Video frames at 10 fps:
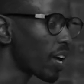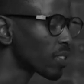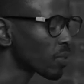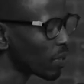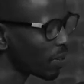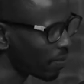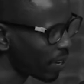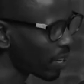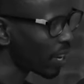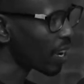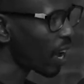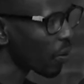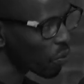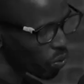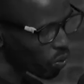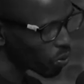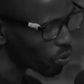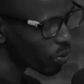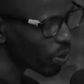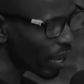want to find out how
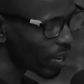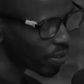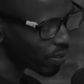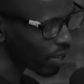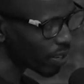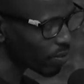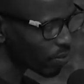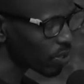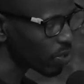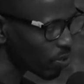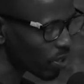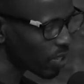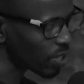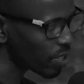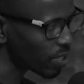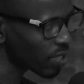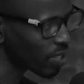you handle that with your kids.